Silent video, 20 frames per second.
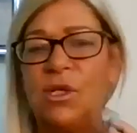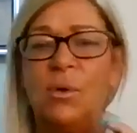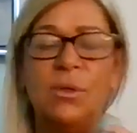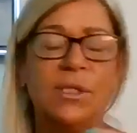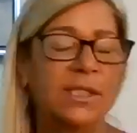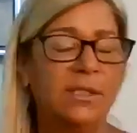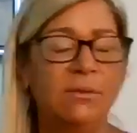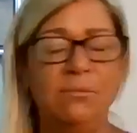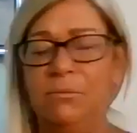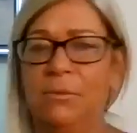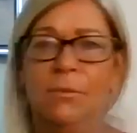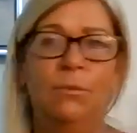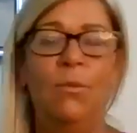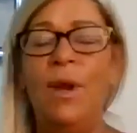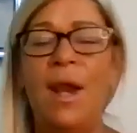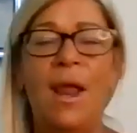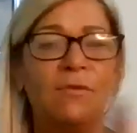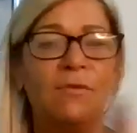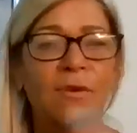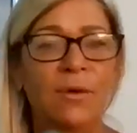So it's
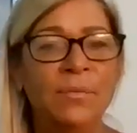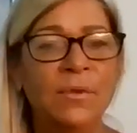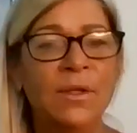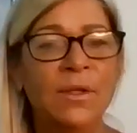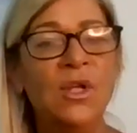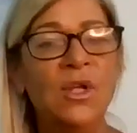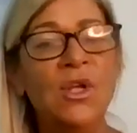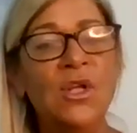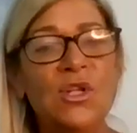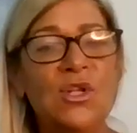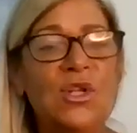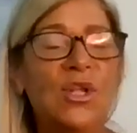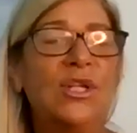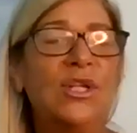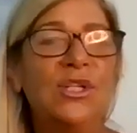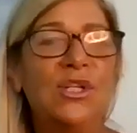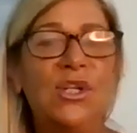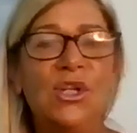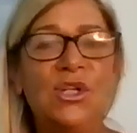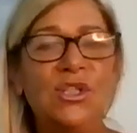whatever.
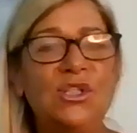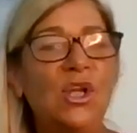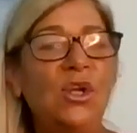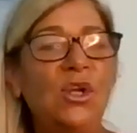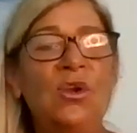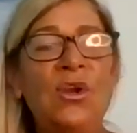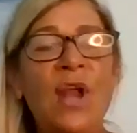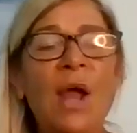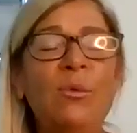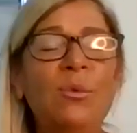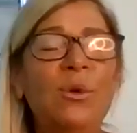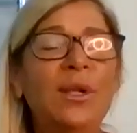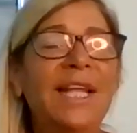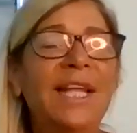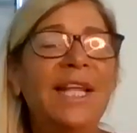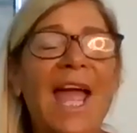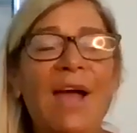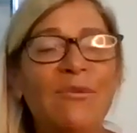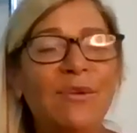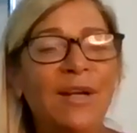So you're not
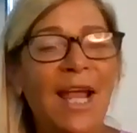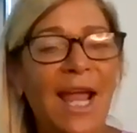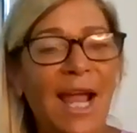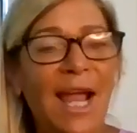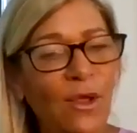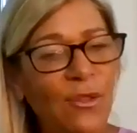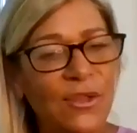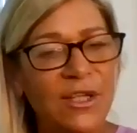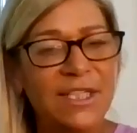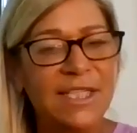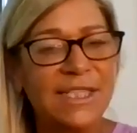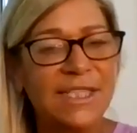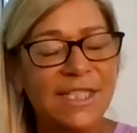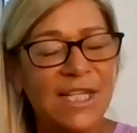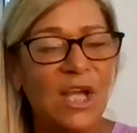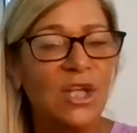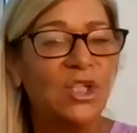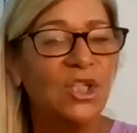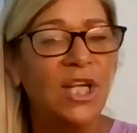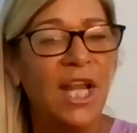really having a healthy
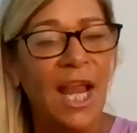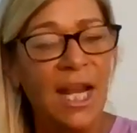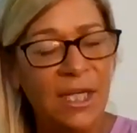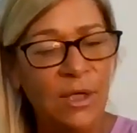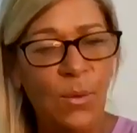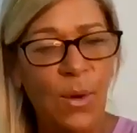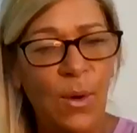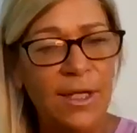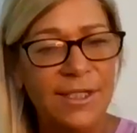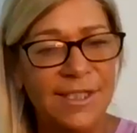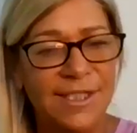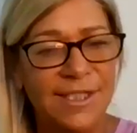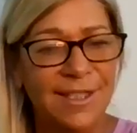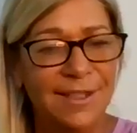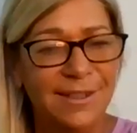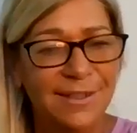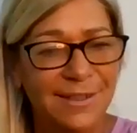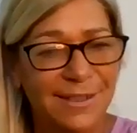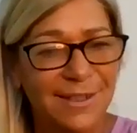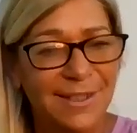discussion
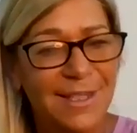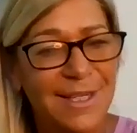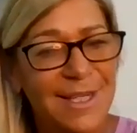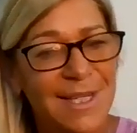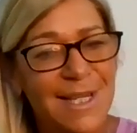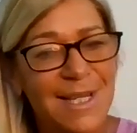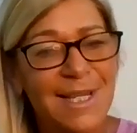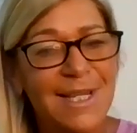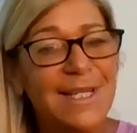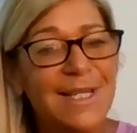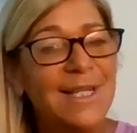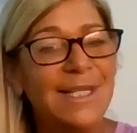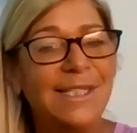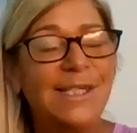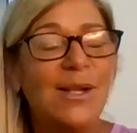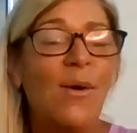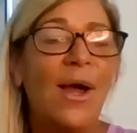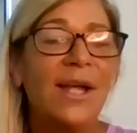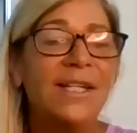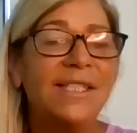anyways.
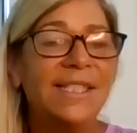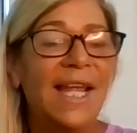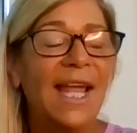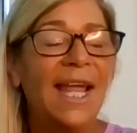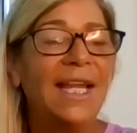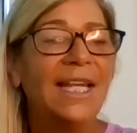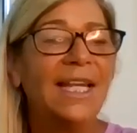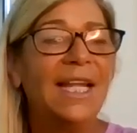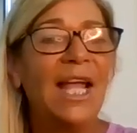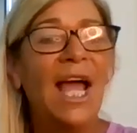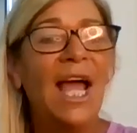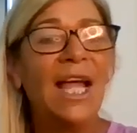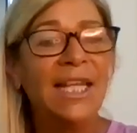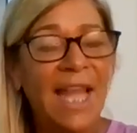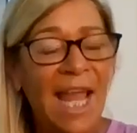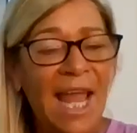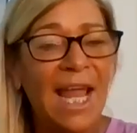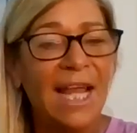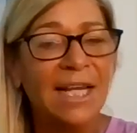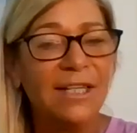So I say
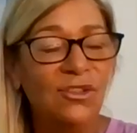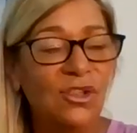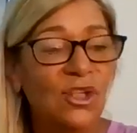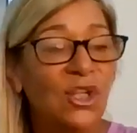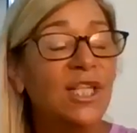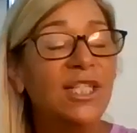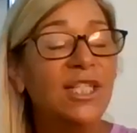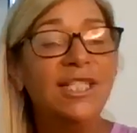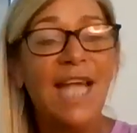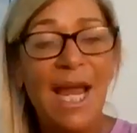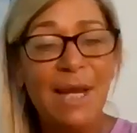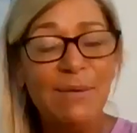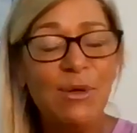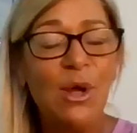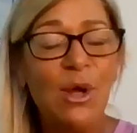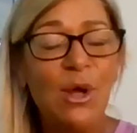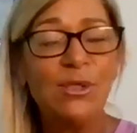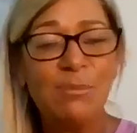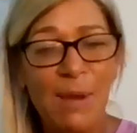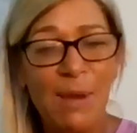again, time
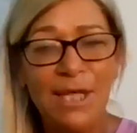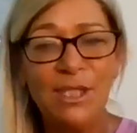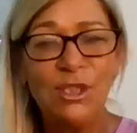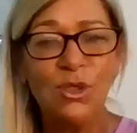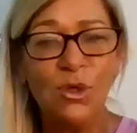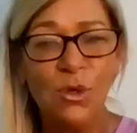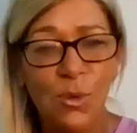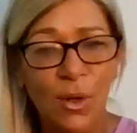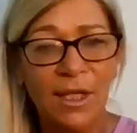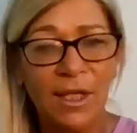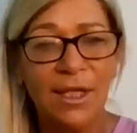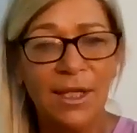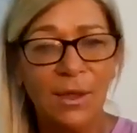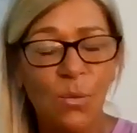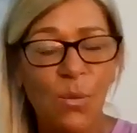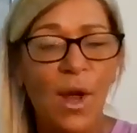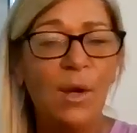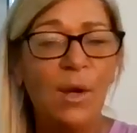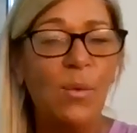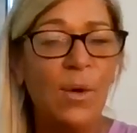goes by too
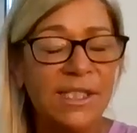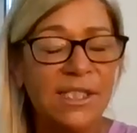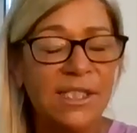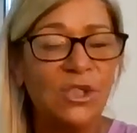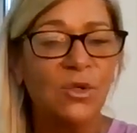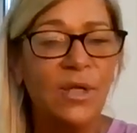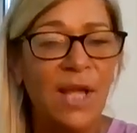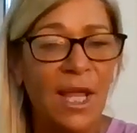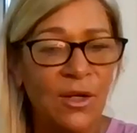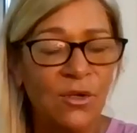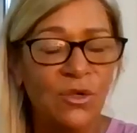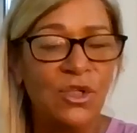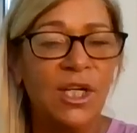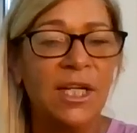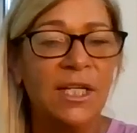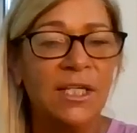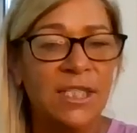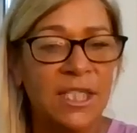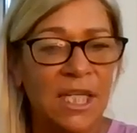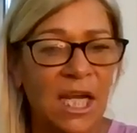quickly. Why waste your
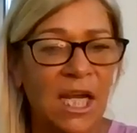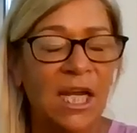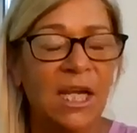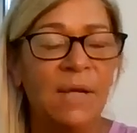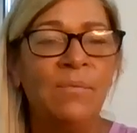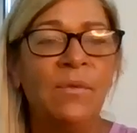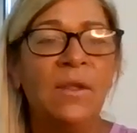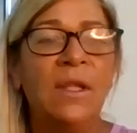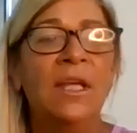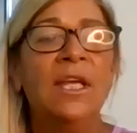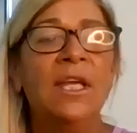energy and time?